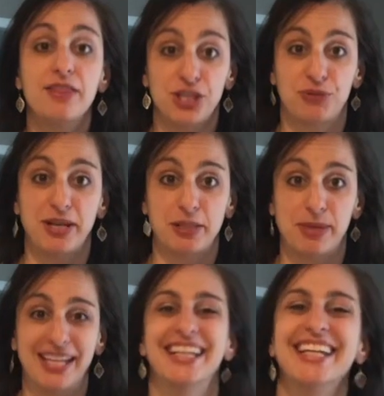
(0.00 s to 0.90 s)
this
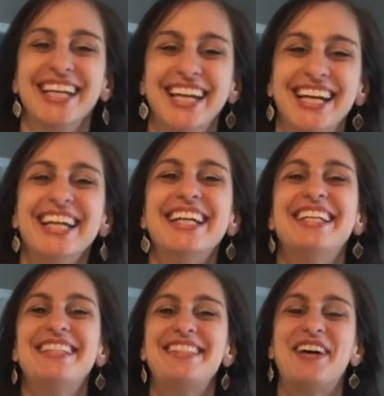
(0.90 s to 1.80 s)
recipe.
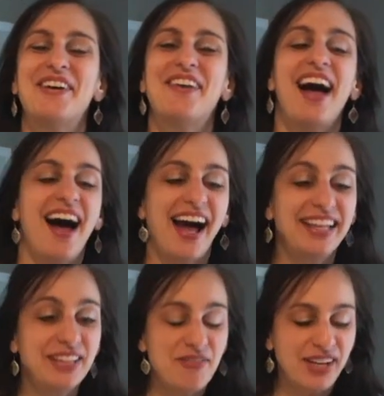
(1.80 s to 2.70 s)
So I
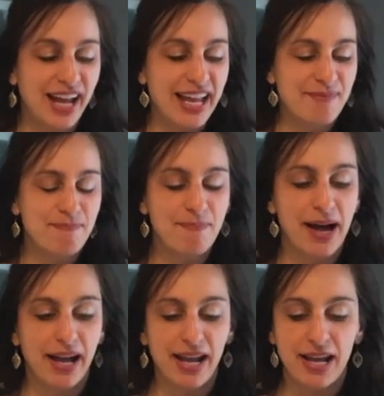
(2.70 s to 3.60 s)
love it.
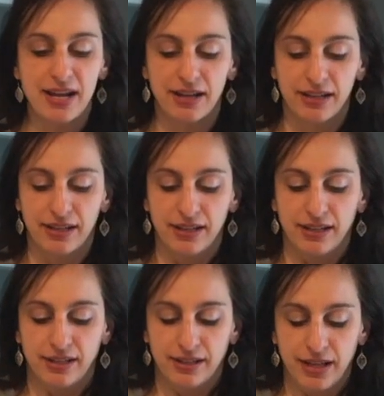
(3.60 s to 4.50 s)
I
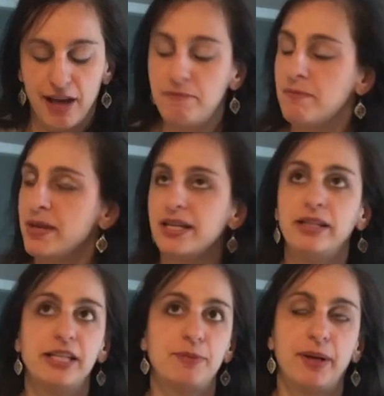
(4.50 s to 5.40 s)
have been
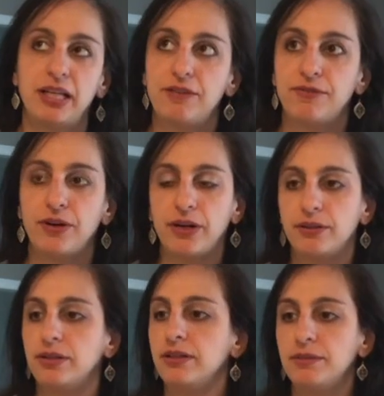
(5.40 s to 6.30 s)
making this probably for
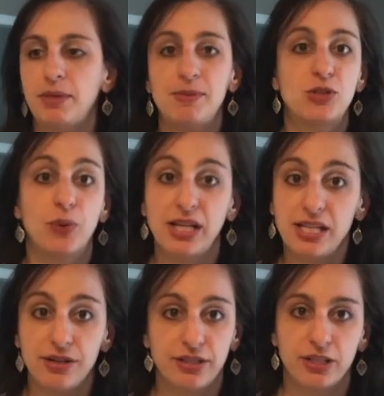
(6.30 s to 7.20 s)
maybe 20
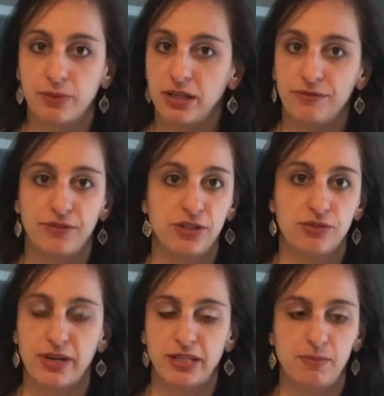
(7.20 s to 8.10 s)
years. It's one of the
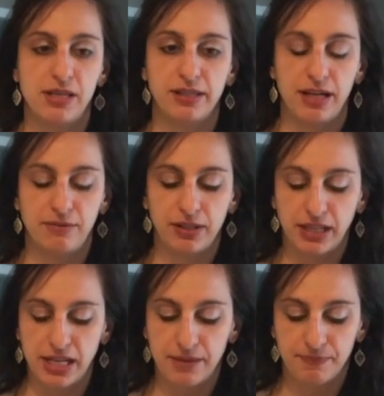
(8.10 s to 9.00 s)
first recipes that I
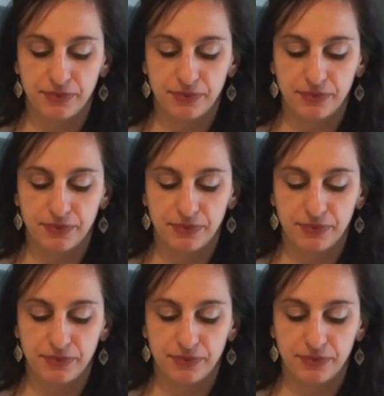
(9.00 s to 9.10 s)
really